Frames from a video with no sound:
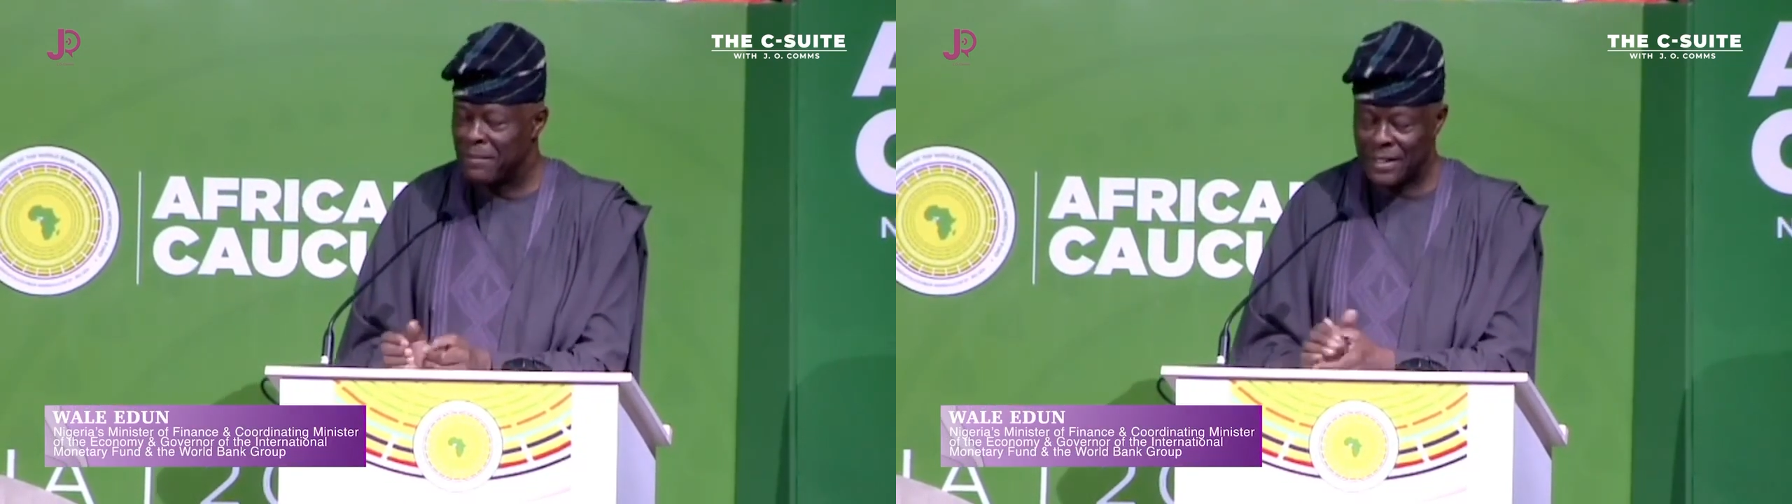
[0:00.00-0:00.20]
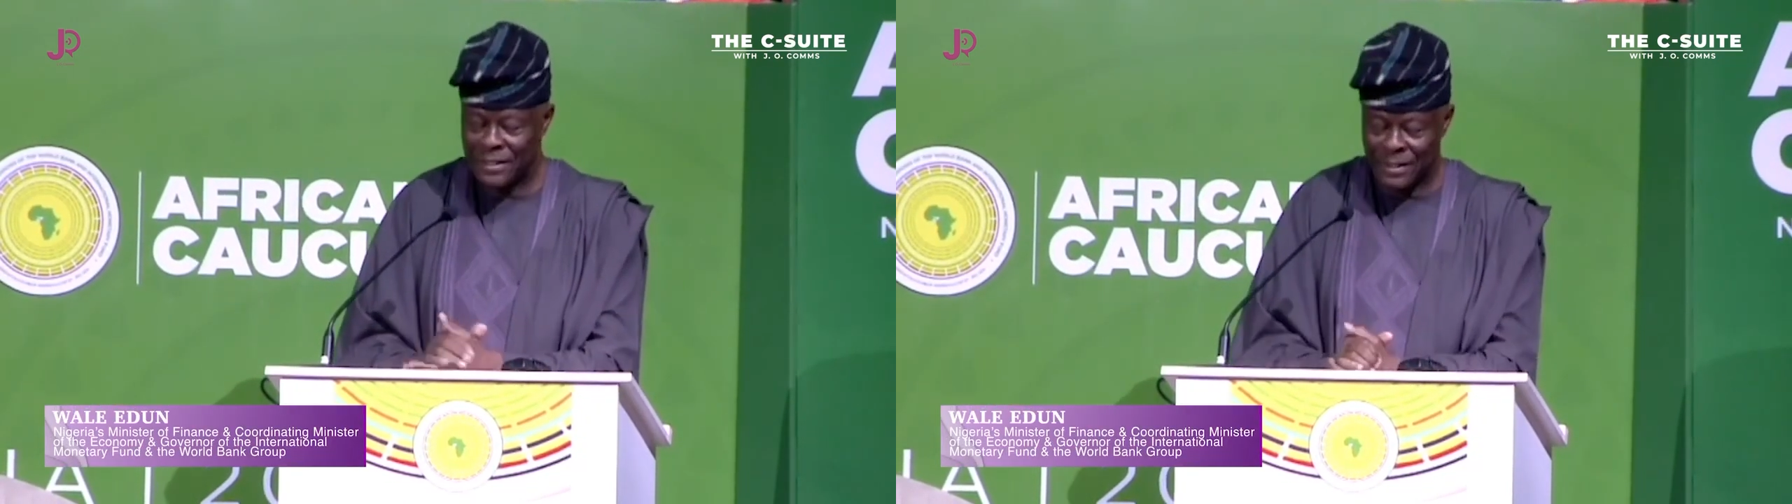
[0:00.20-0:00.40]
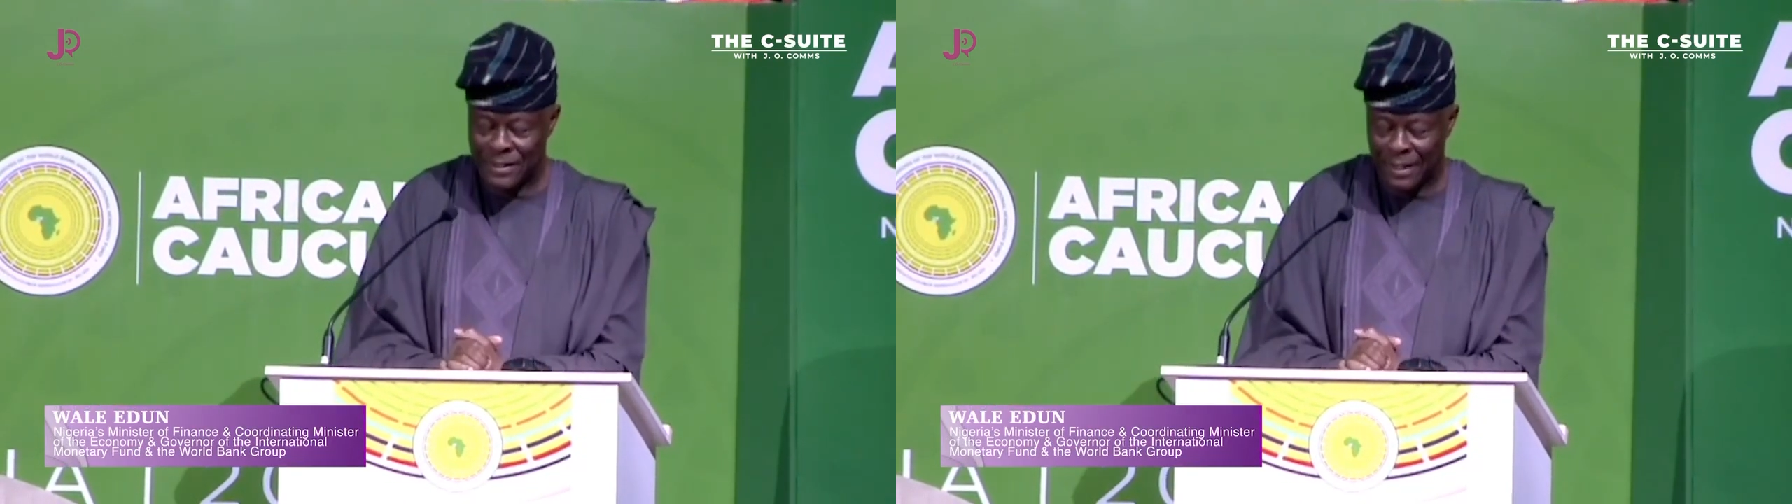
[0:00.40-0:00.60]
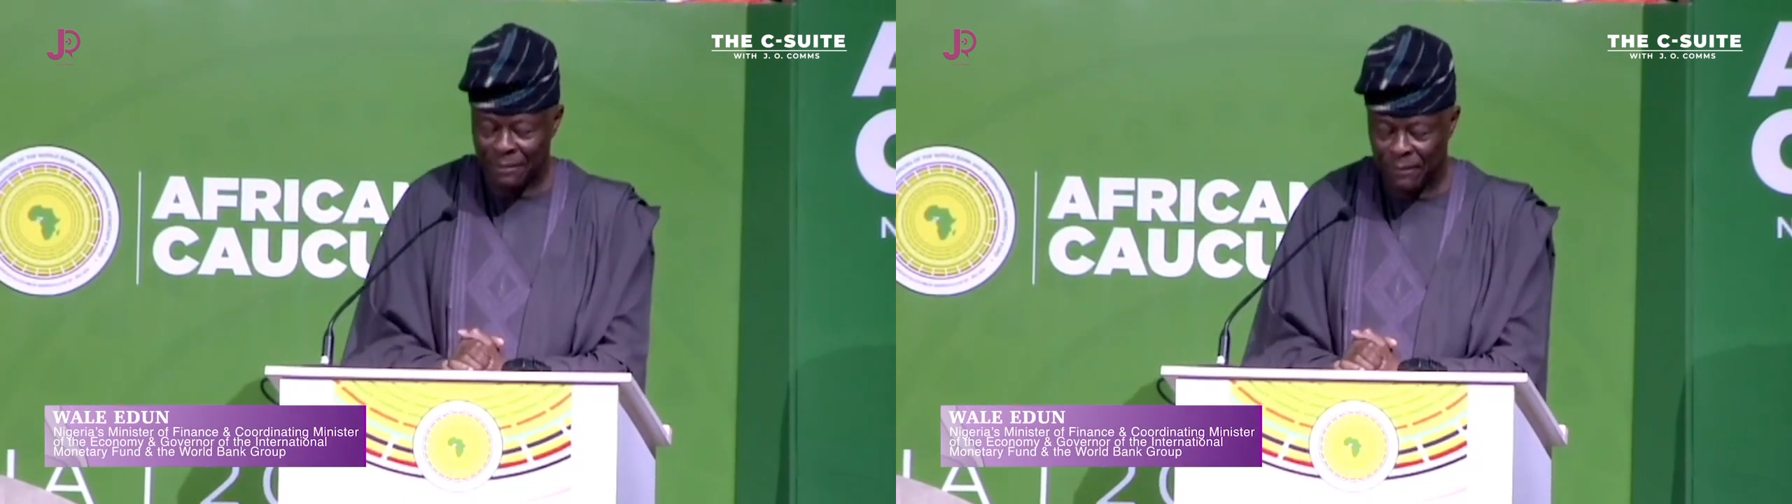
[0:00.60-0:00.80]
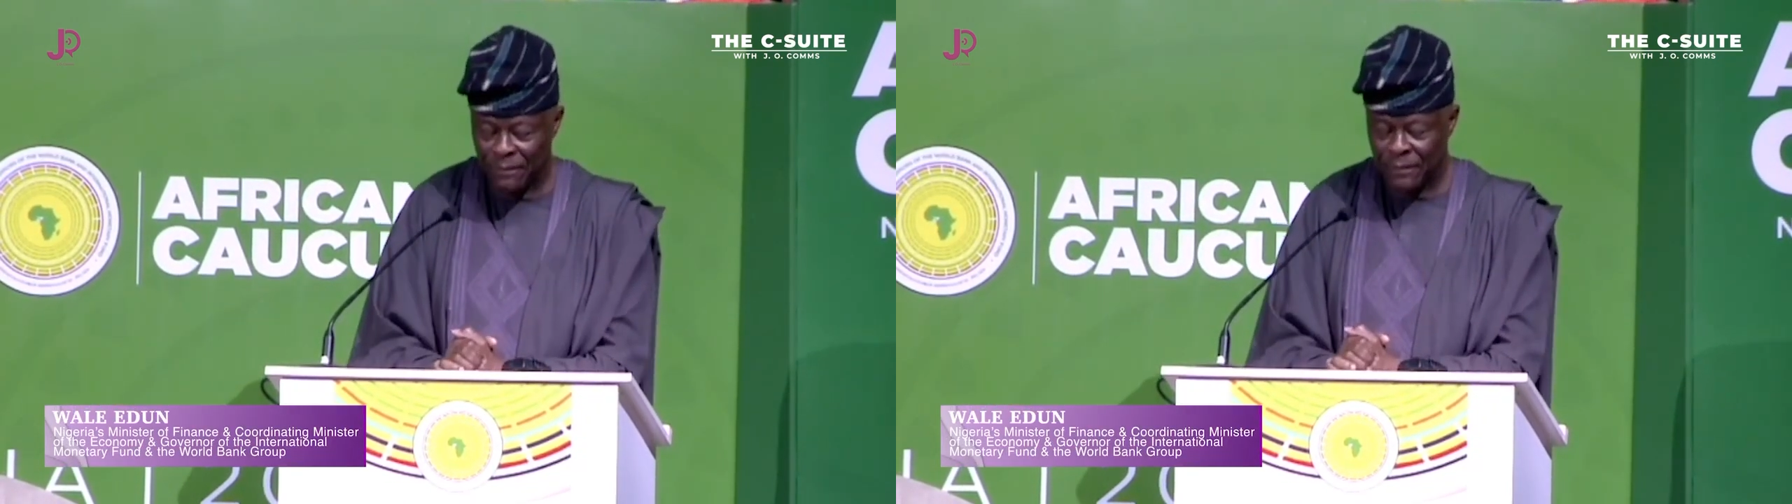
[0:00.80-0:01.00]
payment
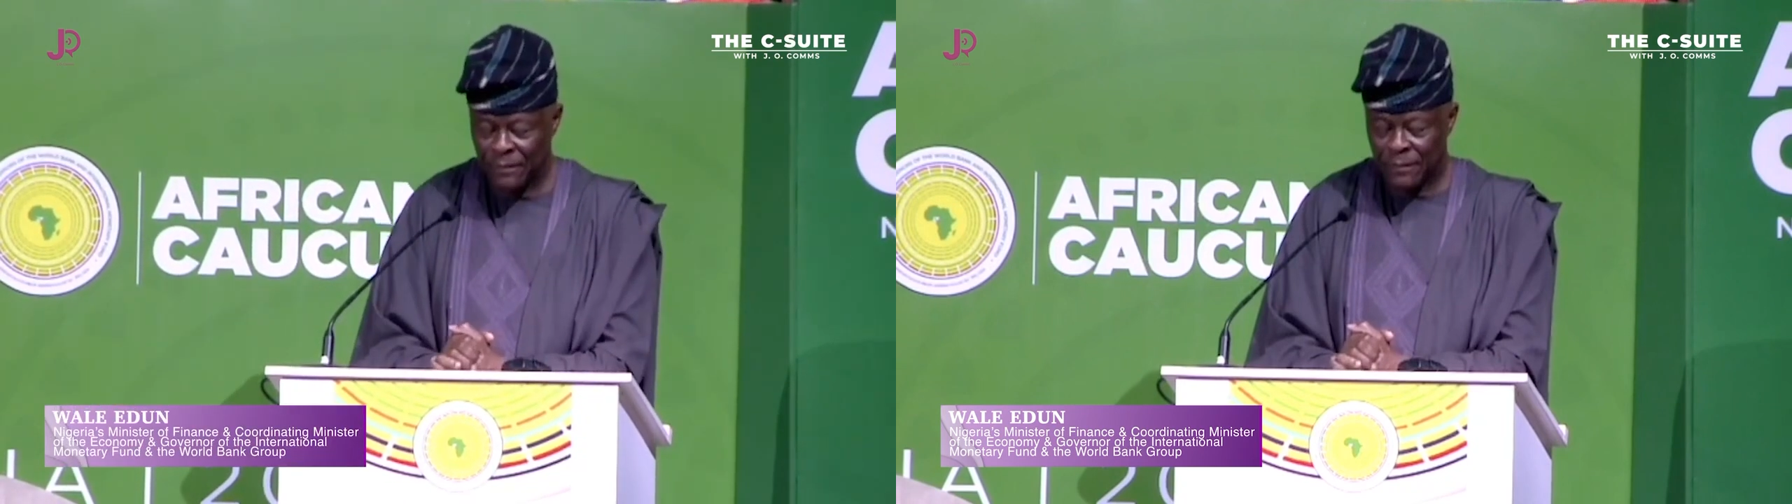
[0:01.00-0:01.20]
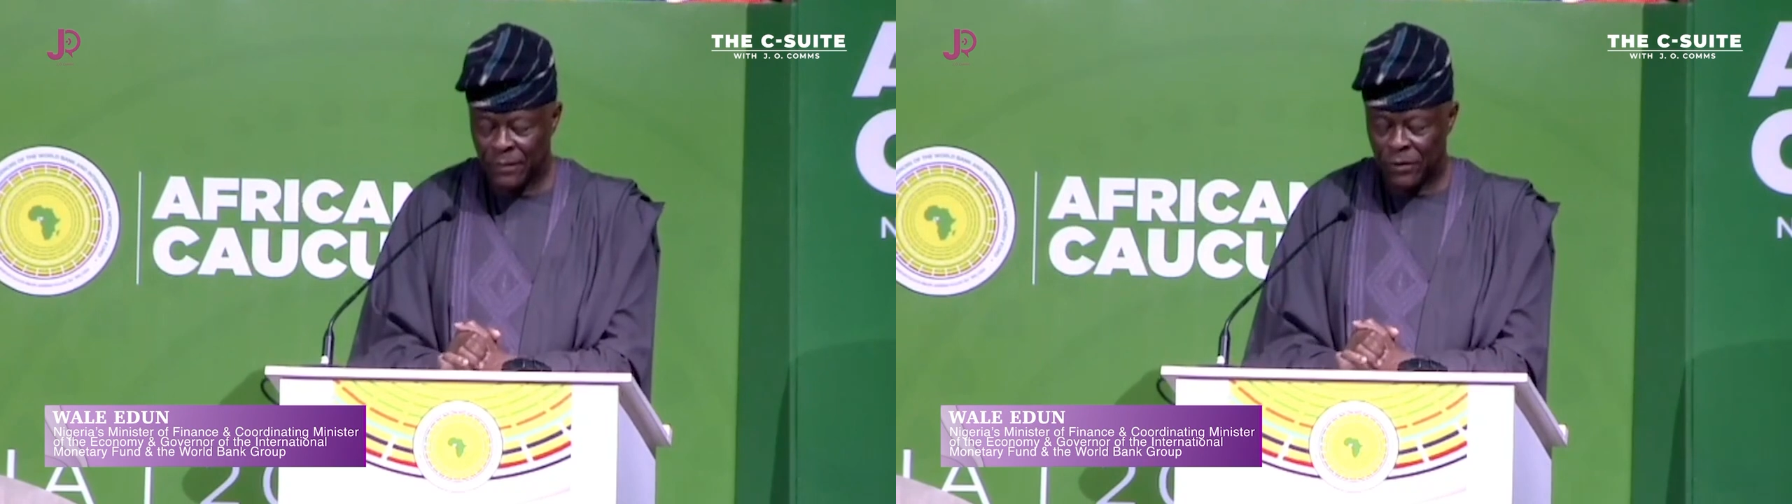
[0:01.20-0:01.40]
system,